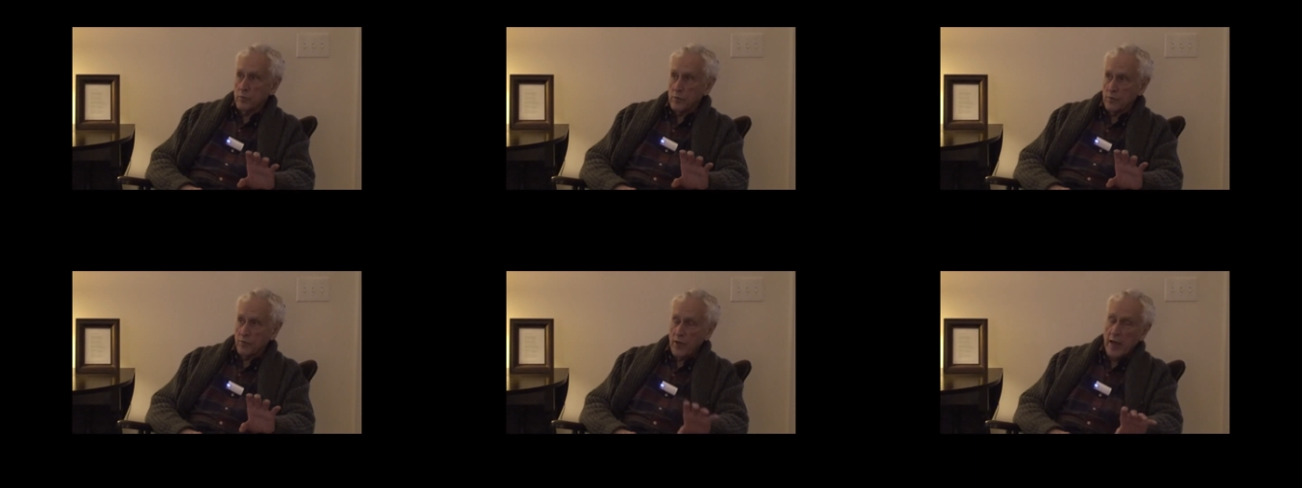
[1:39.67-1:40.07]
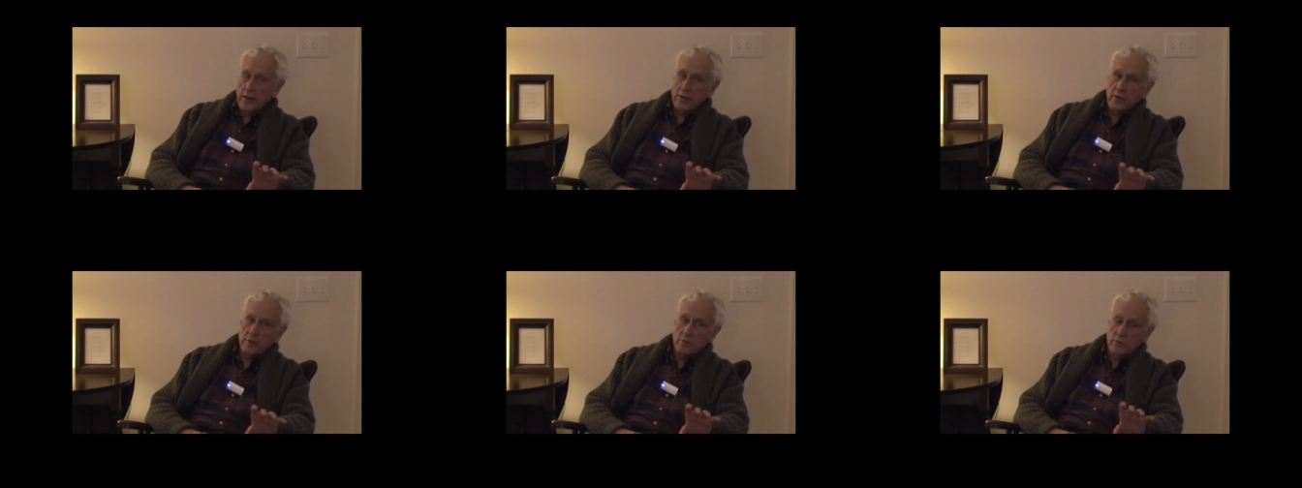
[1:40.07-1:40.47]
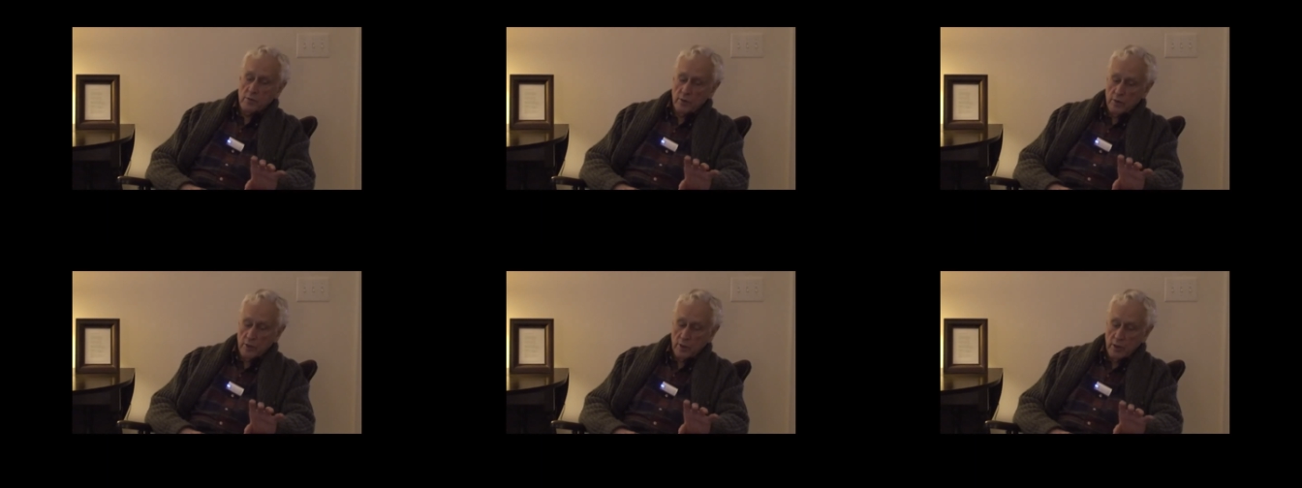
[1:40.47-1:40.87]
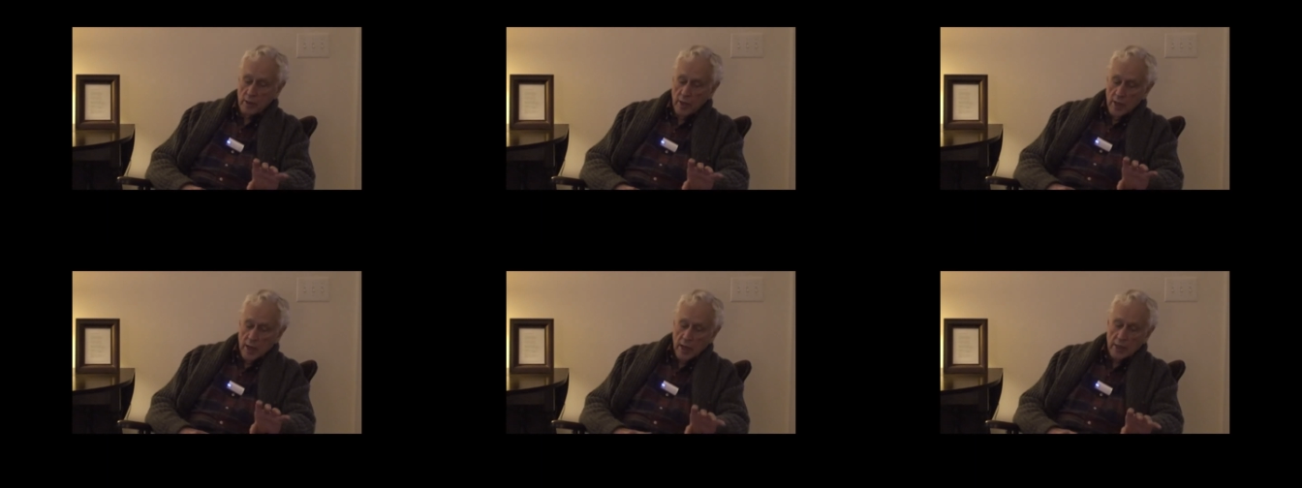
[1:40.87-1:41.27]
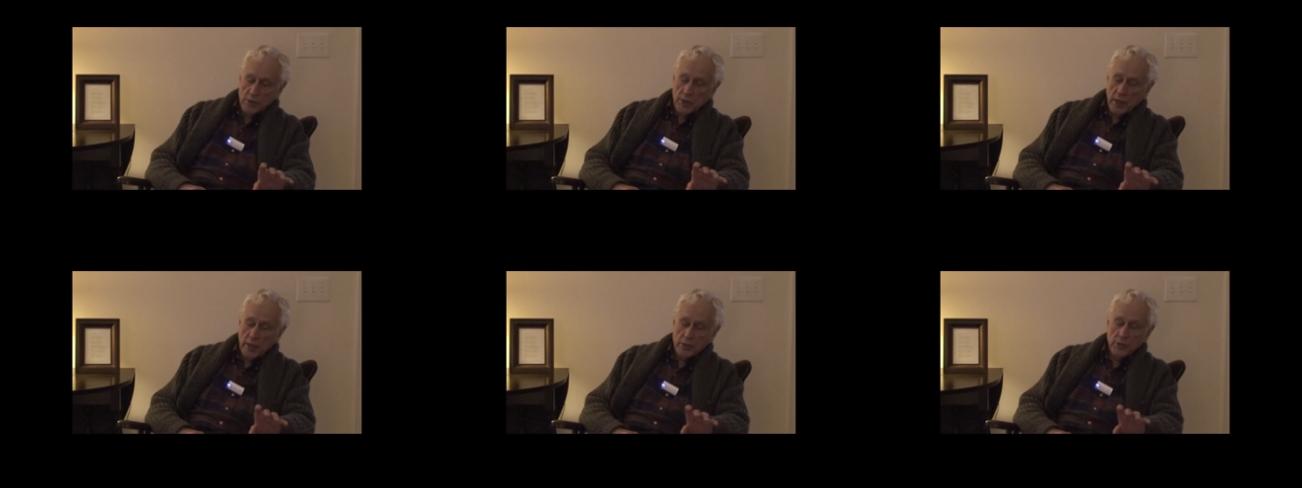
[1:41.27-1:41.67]
the, fact that the
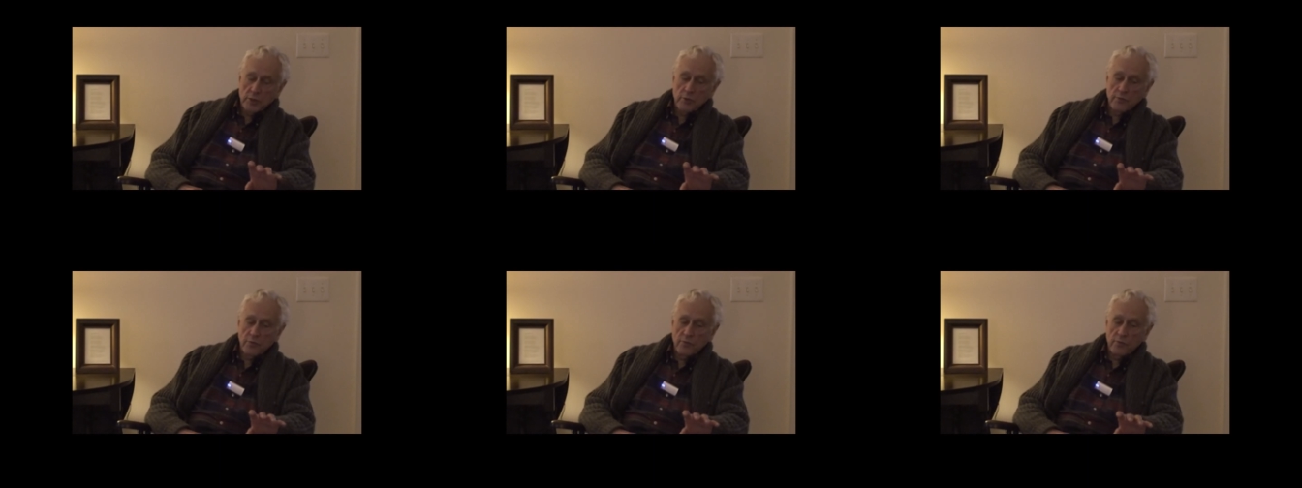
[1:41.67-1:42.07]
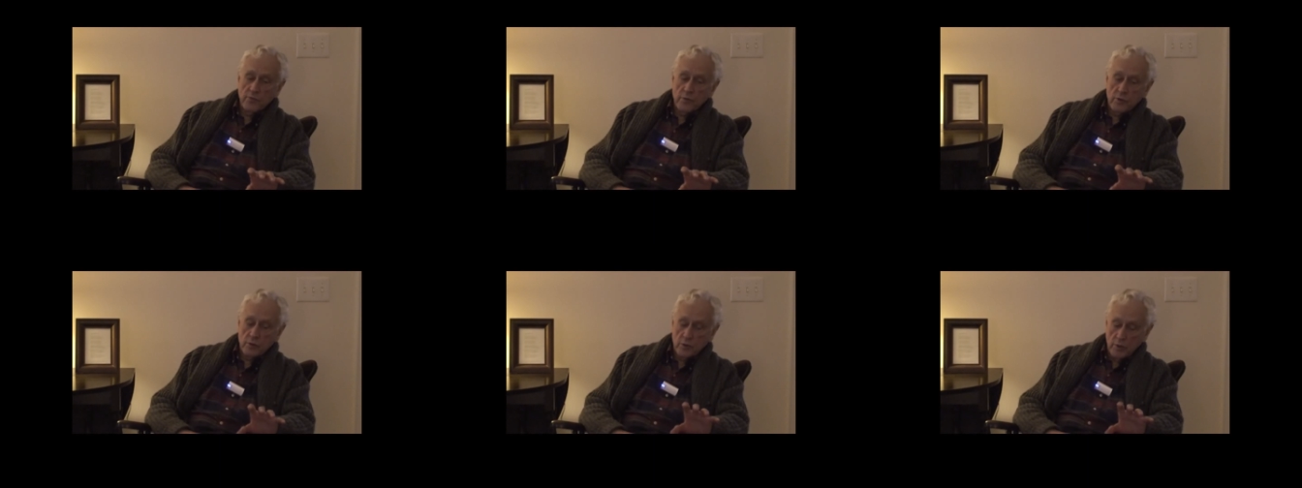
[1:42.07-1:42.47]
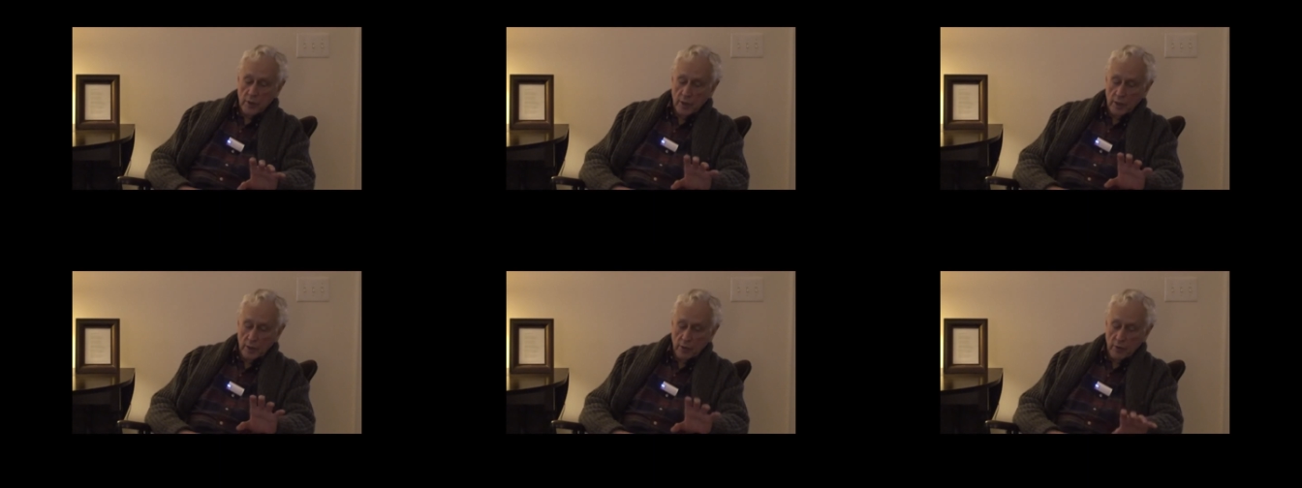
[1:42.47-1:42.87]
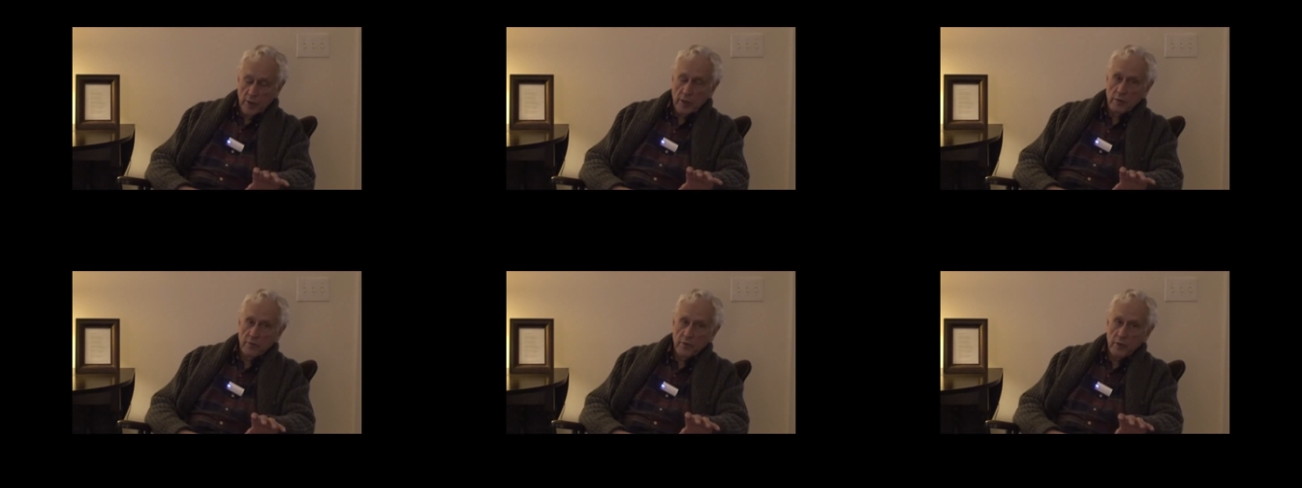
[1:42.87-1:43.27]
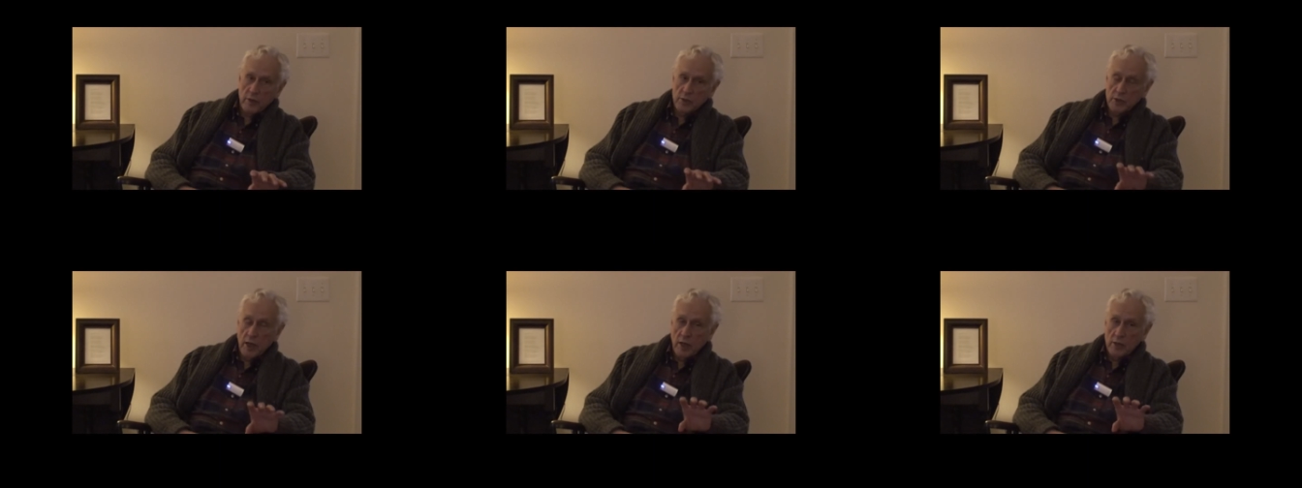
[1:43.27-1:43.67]
educational the curriculum field
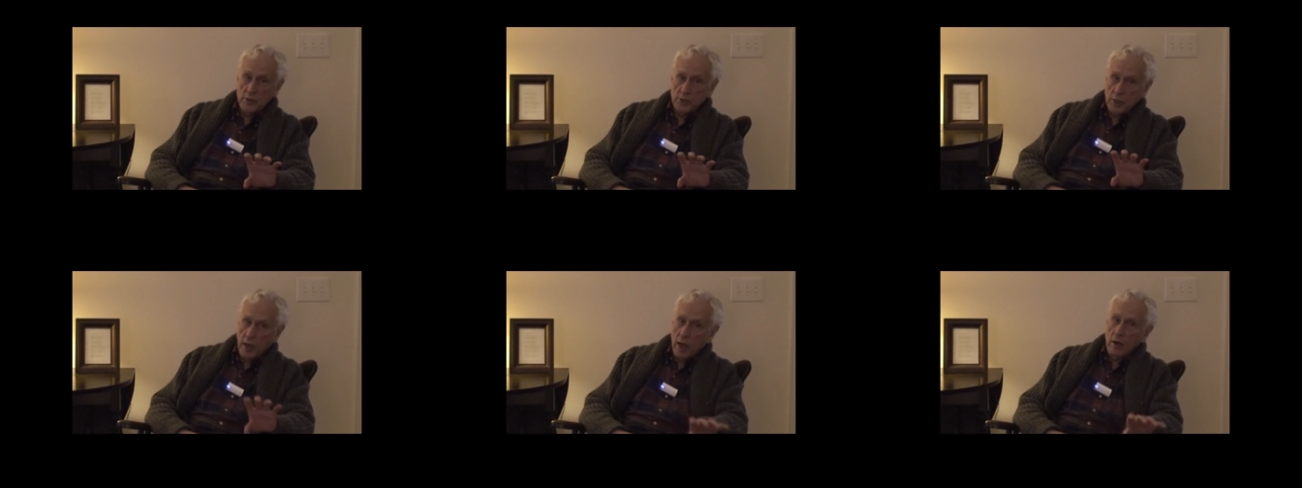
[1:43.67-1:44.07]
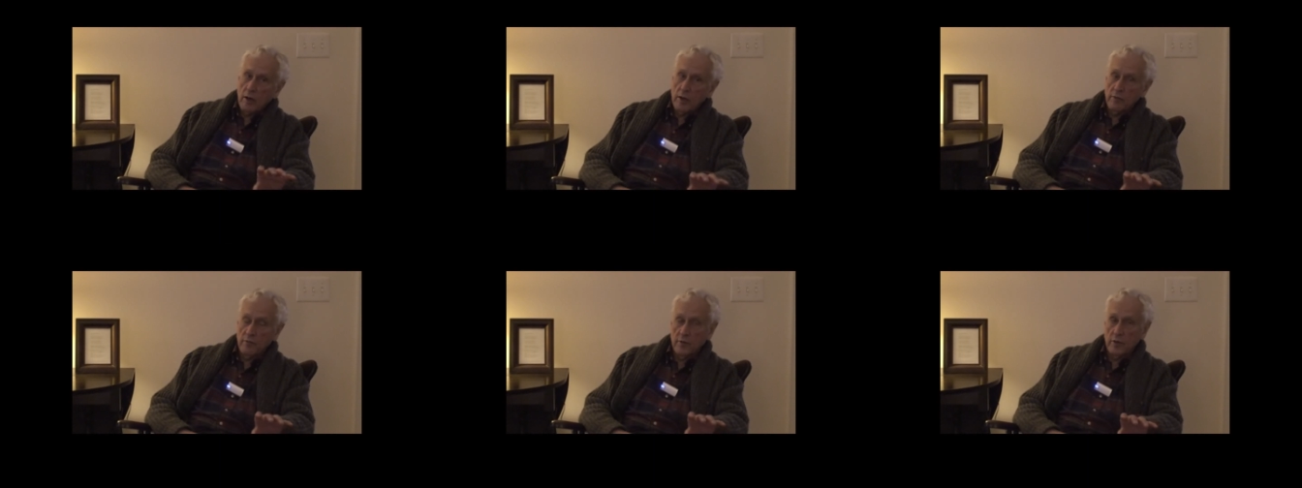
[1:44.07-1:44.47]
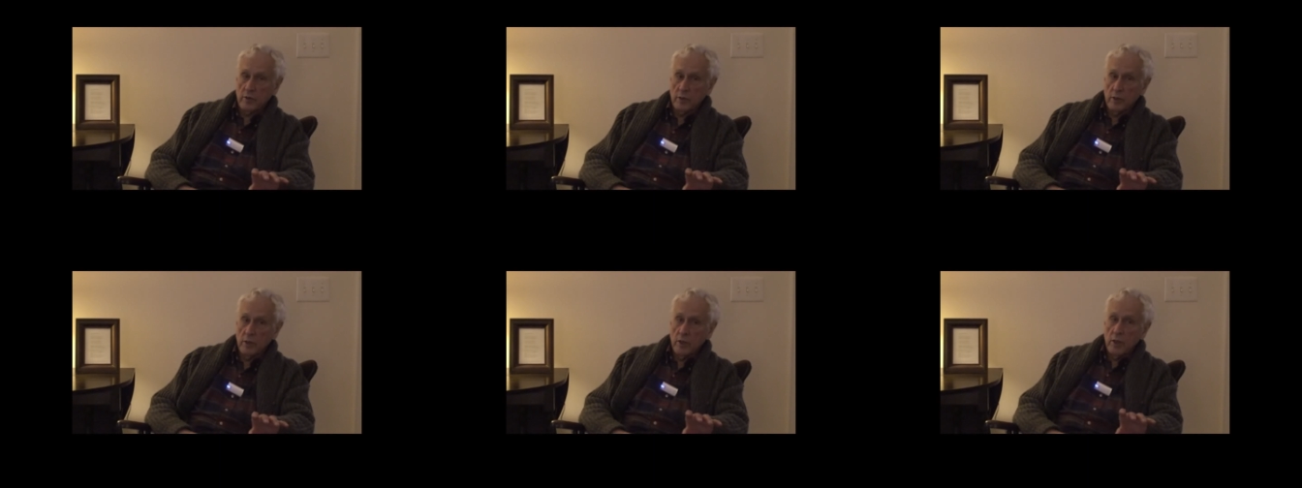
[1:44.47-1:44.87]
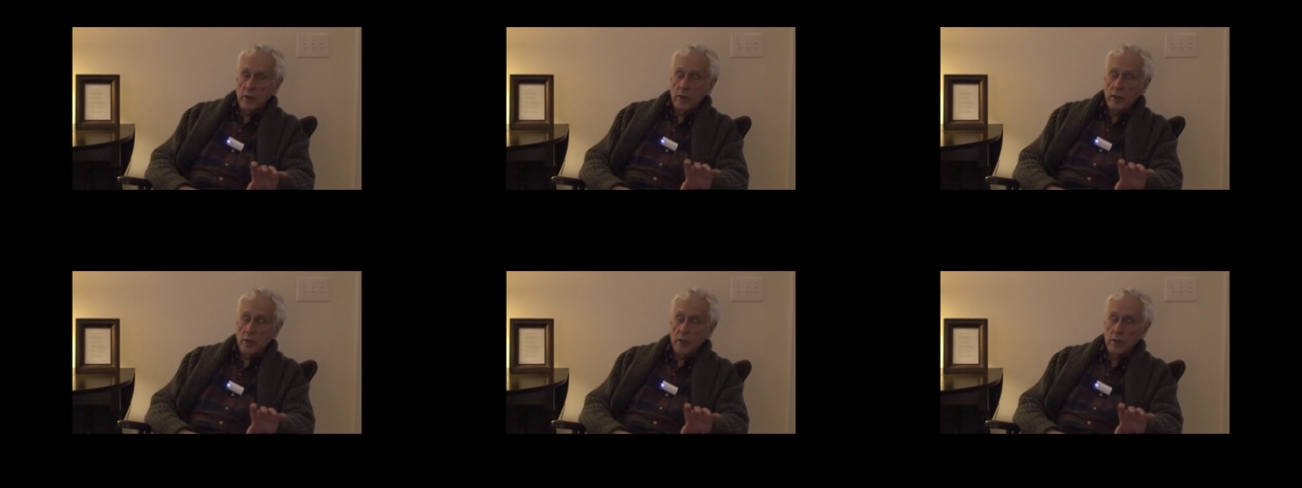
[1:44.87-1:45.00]
is not a scholarly field